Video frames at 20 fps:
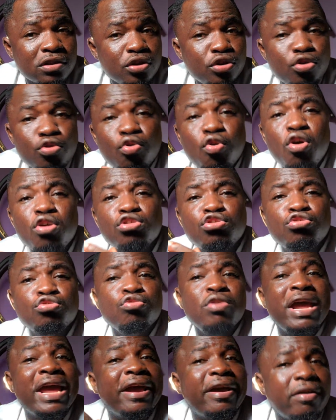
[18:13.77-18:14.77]
You go
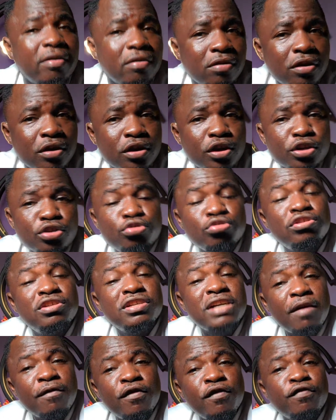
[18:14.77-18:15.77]
through hell to
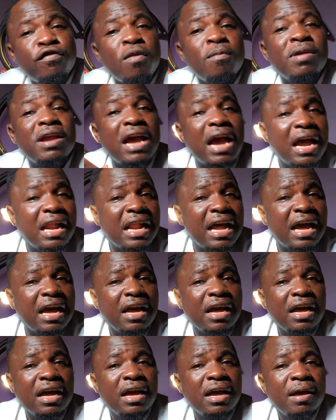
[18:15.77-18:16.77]
travel from
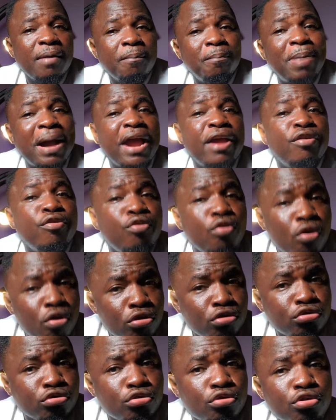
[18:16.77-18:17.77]
Ghana by
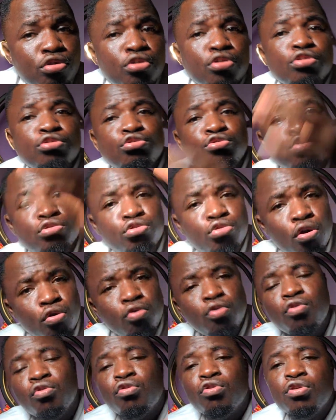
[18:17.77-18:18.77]
road to
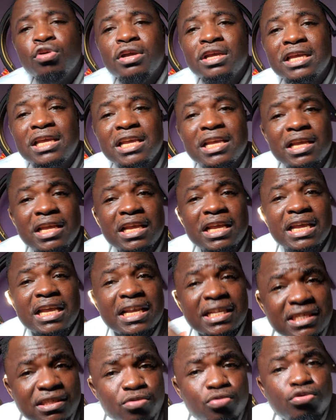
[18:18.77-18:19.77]
Togo.
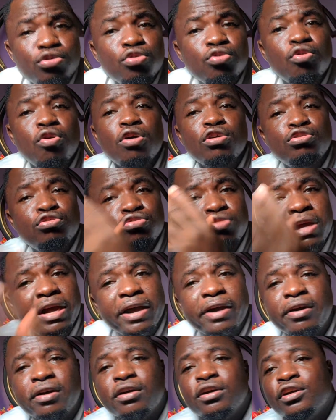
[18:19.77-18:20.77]
You go through
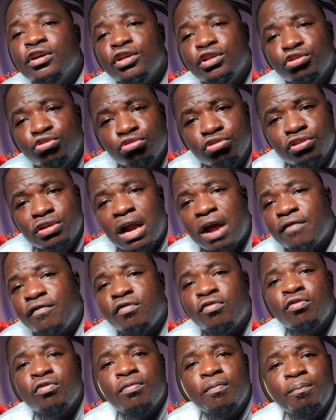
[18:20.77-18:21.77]
hell to
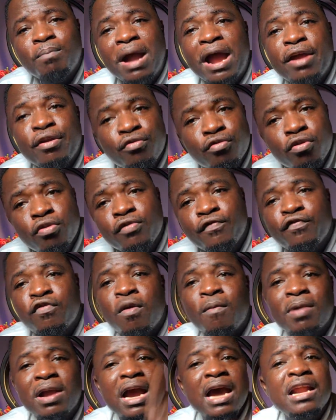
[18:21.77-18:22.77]
travel by road
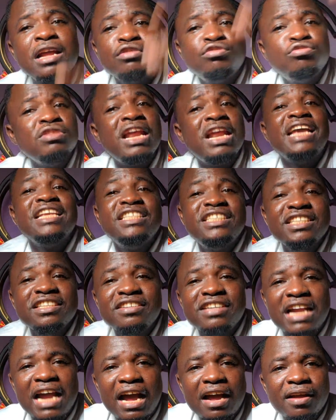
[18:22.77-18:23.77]
from Ghana to
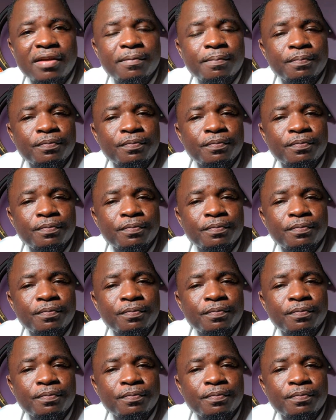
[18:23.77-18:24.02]
Nigeria.